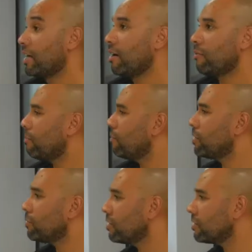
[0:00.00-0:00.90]
"What
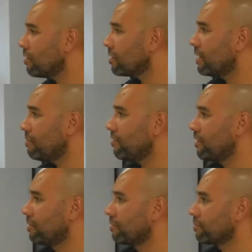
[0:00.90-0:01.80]
do you want to talk to them for?"
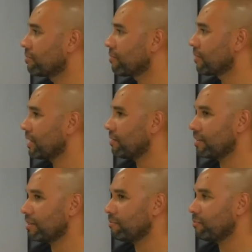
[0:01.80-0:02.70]
Well,
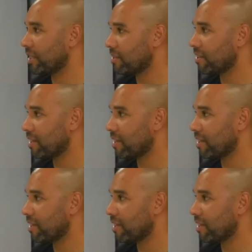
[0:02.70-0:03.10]
because